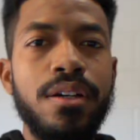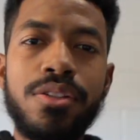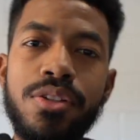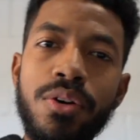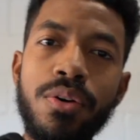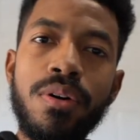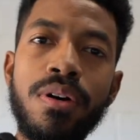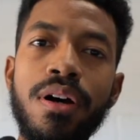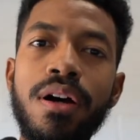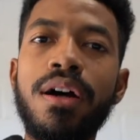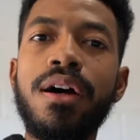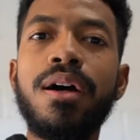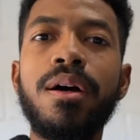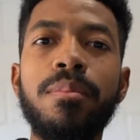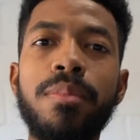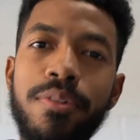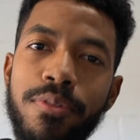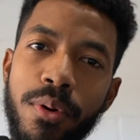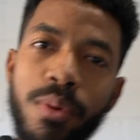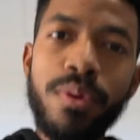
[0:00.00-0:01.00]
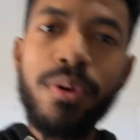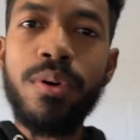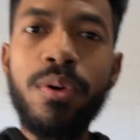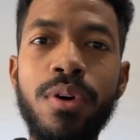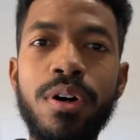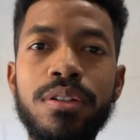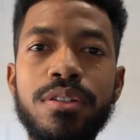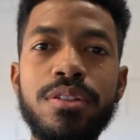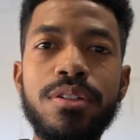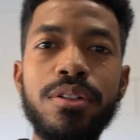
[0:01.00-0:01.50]
So before we go
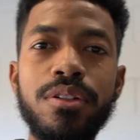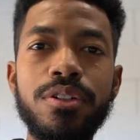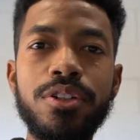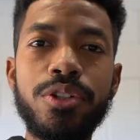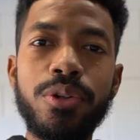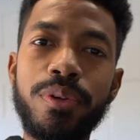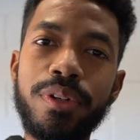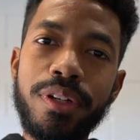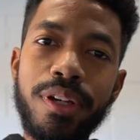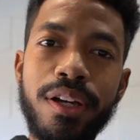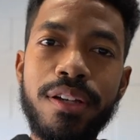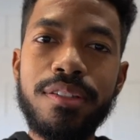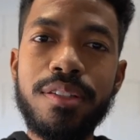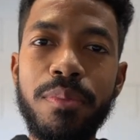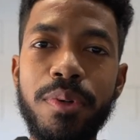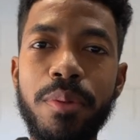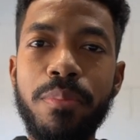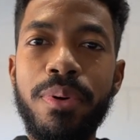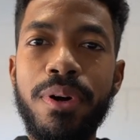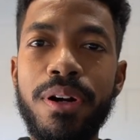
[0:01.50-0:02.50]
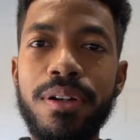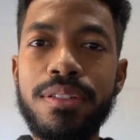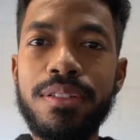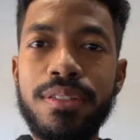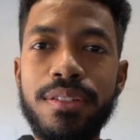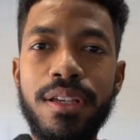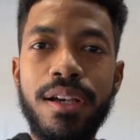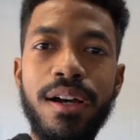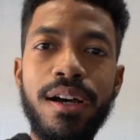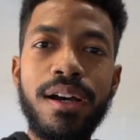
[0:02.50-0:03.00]
on to showing you guys some of the
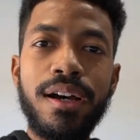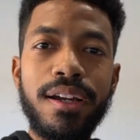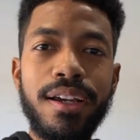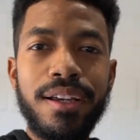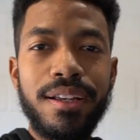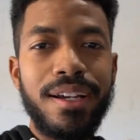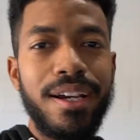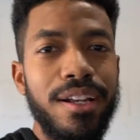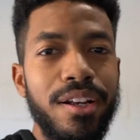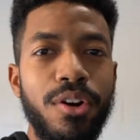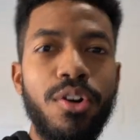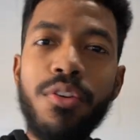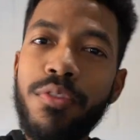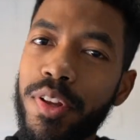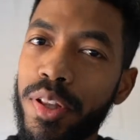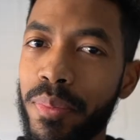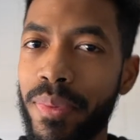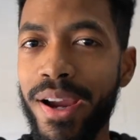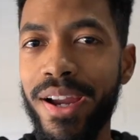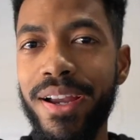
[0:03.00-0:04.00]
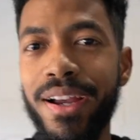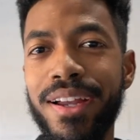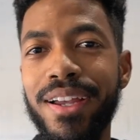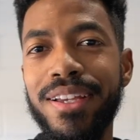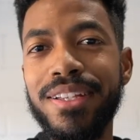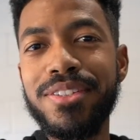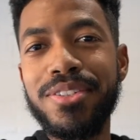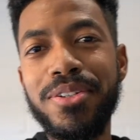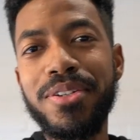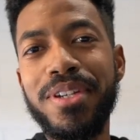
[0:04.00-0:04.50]
parts, I can kind of go over the bike
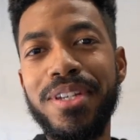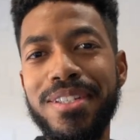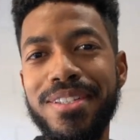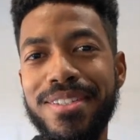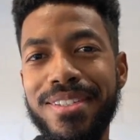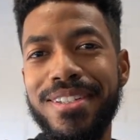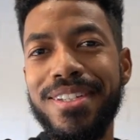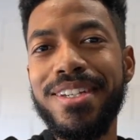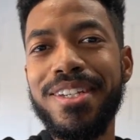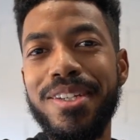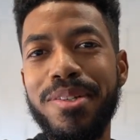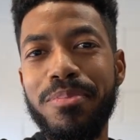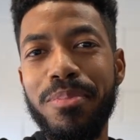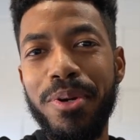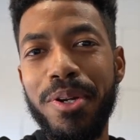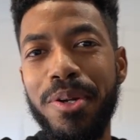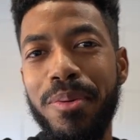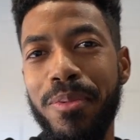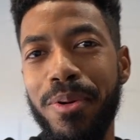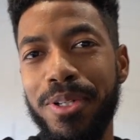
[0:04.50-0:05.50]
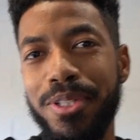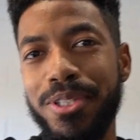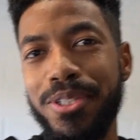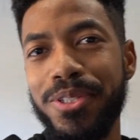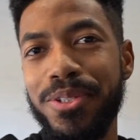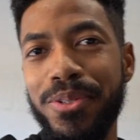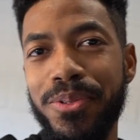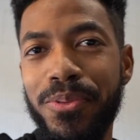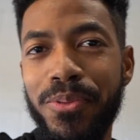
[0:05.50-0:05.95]
again so you can see pretty much